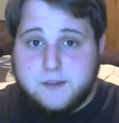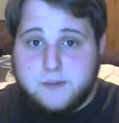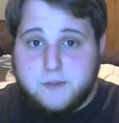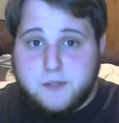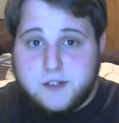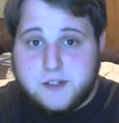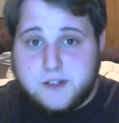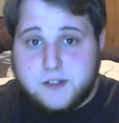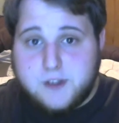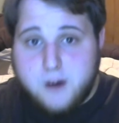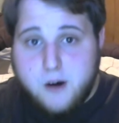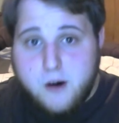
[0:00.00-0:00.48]
With
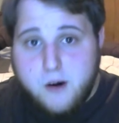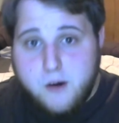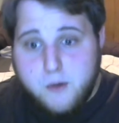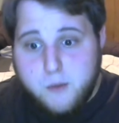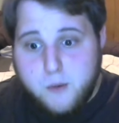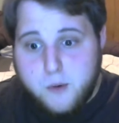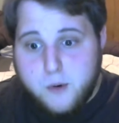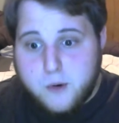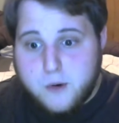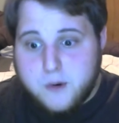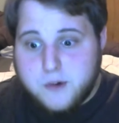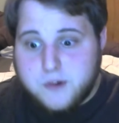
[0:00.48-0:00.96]
Star
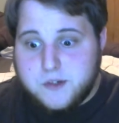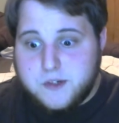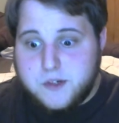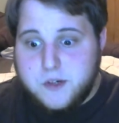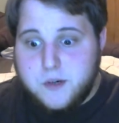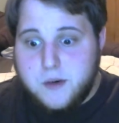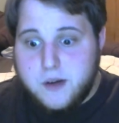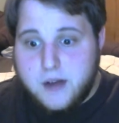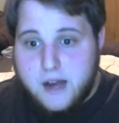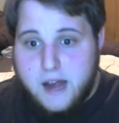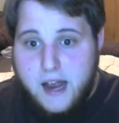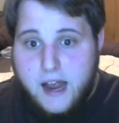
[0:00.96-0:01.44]
Wars, you
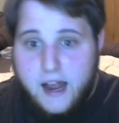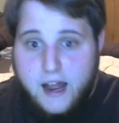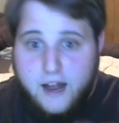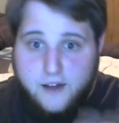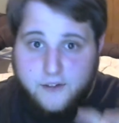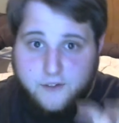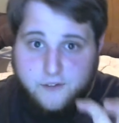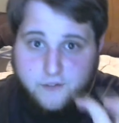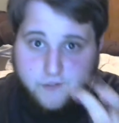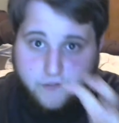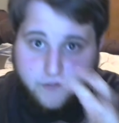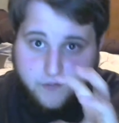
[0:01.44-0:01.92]
could
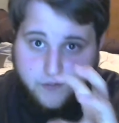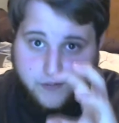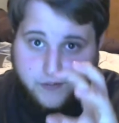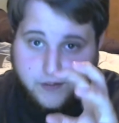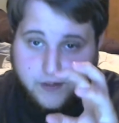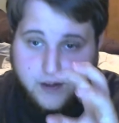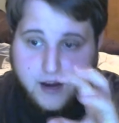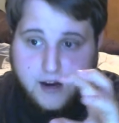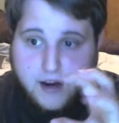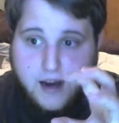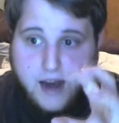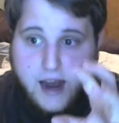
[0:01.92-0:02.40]
have...
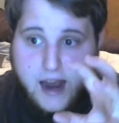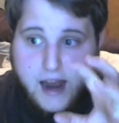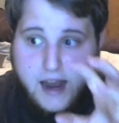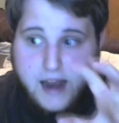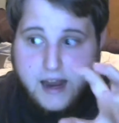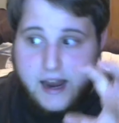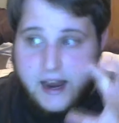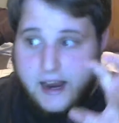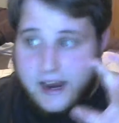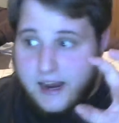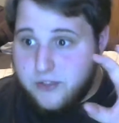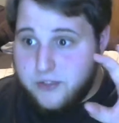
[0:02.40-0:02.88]
I
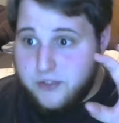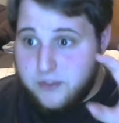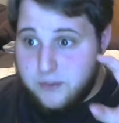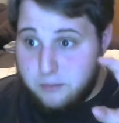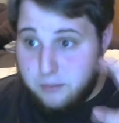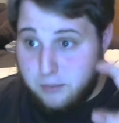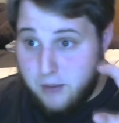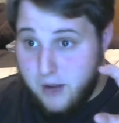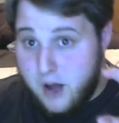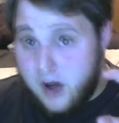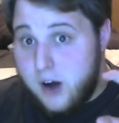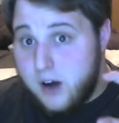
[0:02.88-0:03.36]
had the
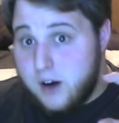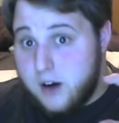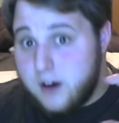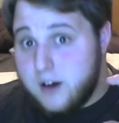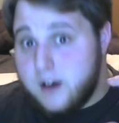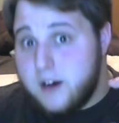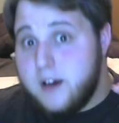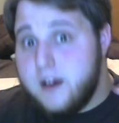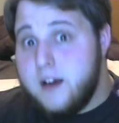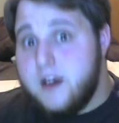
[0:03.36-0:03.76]
blog,